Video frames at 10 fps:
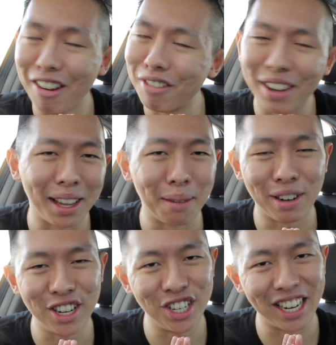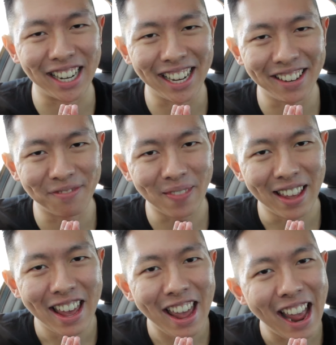I would really appreciate it.
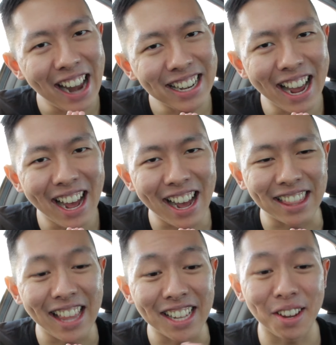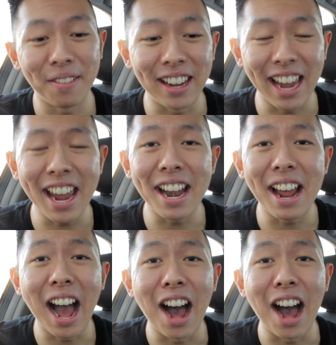And yeah, that's gonna be it.